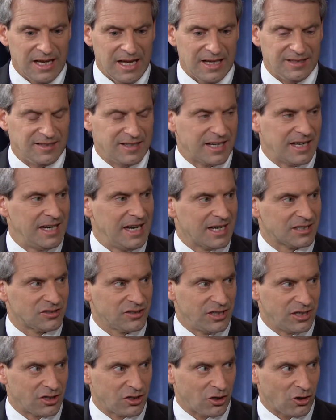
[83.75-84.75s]
is it can
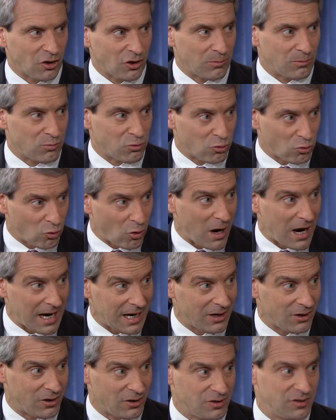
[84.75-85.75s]
actually occur
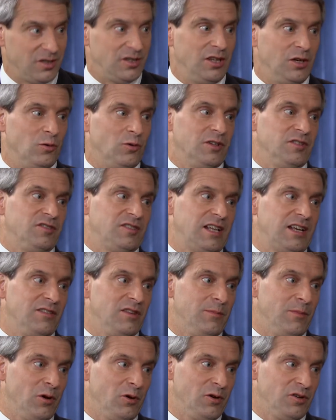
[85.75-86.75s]
prior to the onset of
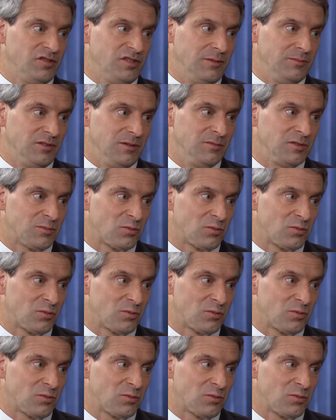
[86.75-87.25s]
the motor symptoms,